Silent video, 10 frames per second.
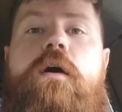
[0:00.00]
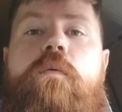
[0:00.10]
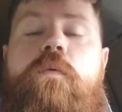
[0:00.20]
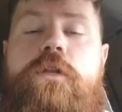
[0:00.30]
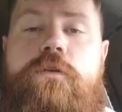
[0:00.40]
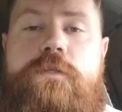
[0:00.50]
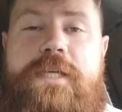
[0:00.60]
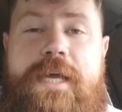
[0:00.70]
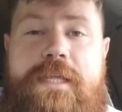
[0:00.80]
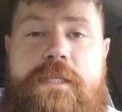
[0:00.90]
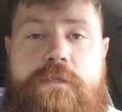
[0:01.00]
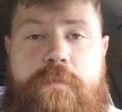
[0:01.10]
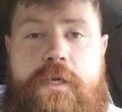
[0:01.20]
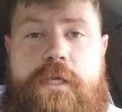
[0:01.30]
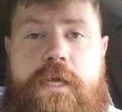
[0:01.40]
When you take this
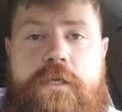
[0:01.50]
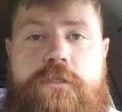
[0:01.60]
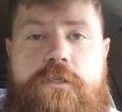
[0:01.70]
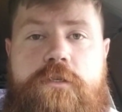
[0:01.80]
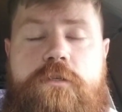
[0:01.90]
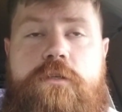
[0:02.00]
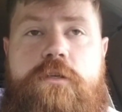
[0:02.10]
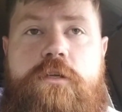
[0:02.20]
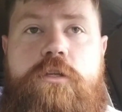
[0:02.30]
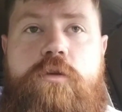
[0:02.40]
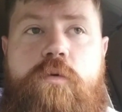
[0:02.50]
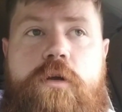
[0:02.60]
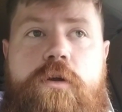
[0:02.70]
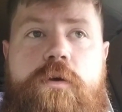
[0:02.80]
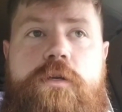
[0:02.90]
medication, you are
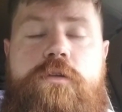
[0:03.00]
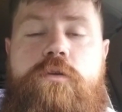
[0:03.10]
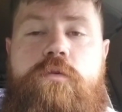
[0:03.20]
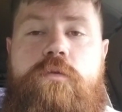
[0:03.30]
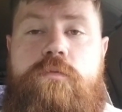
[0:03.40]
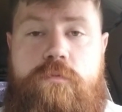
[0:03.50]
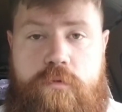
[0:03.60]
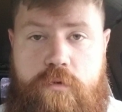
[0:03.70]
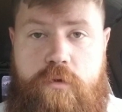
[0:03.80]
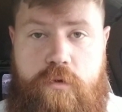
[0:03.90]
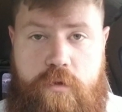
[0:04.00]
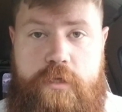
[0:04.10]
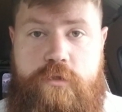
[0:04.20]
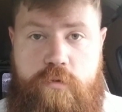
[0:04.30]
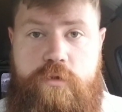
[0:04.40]
going to,
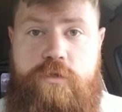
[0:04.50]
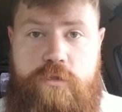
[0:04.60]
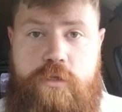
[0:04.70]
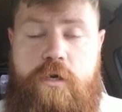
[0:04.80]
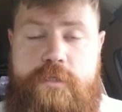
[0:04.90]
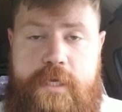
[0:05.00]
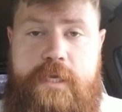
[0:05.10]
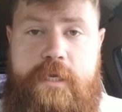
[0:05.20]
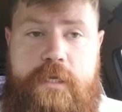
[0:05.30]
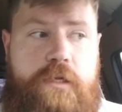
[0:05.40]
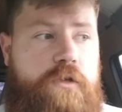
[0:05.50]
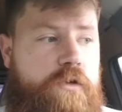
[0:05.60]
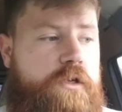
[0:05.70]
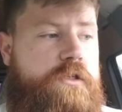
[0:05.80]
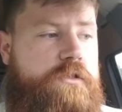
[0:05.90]
as soon as you start taking it, you're
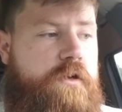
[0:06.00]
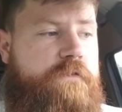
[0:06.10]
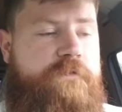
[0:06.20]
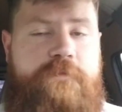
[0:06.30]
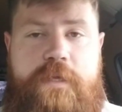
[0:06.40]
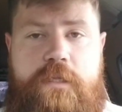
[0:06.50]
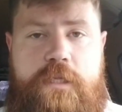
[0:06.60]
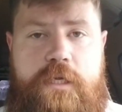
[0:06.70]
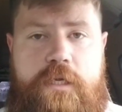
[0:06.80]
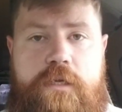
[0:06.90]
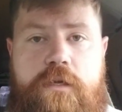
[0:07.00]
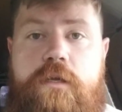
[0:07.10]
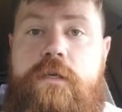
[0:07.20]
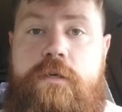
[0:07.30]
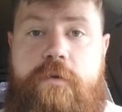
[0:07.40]
going to start feeling
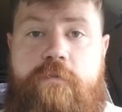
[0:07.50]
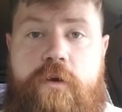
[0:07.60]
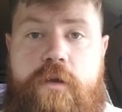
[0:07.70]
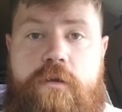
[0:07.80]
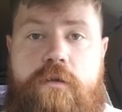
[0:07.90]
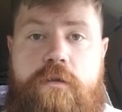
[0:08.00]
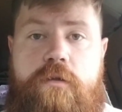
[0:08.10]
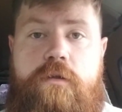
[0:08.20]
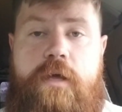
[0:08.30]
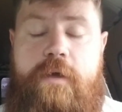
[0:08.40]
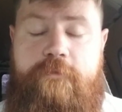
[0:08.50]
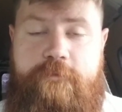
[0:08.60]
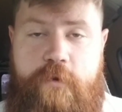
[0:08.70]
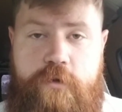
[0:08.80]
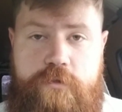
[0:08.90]
different at
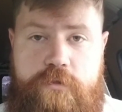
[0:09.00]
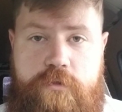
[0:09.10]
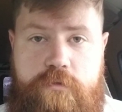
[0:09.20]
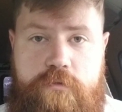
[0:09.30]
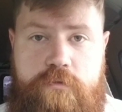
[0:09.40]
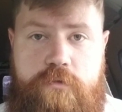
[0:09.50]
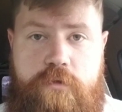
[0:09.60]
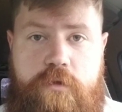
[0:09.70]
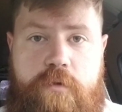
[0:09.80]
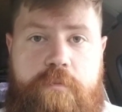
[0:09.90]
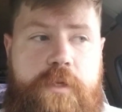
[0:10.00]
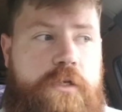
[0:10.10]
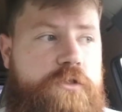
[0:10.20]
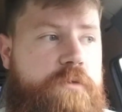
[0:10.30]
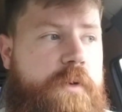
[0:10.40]
first
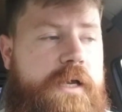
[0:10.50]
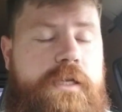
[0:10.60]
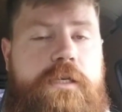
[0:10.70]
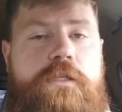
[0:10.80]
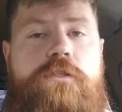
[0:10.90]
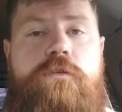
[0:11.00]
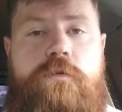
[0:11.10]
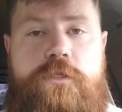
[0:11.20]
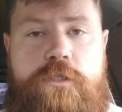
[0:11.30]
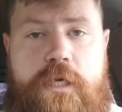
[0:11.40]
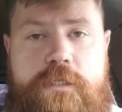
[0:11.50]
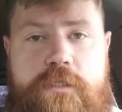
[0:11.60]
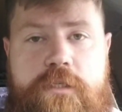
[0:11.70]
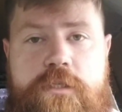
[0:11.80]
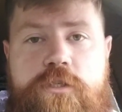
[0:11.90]
because your body needs to adjust
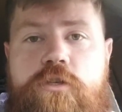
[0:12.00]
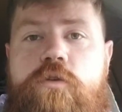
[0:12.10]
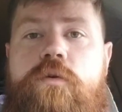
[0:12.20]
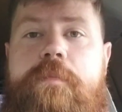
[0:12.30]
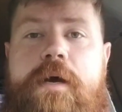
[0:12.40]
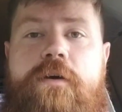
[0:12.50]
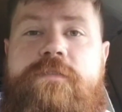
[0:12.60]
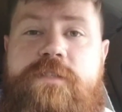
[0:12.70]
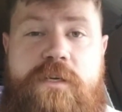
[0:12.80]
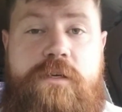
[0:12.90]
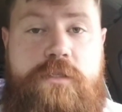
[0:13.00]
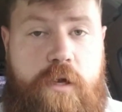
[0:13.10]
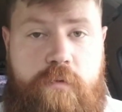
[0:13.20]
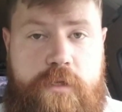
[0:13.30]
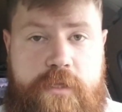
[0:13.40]
to this new amount of
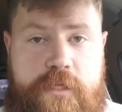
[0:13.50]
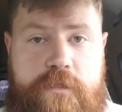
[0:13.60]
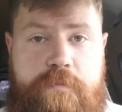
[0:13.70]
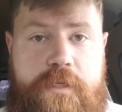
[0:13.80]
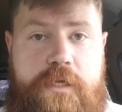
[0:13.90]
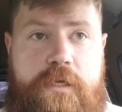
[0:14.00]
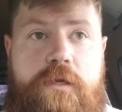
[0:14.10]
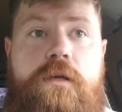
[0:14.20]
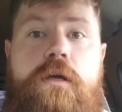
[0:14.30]
serotonin that's being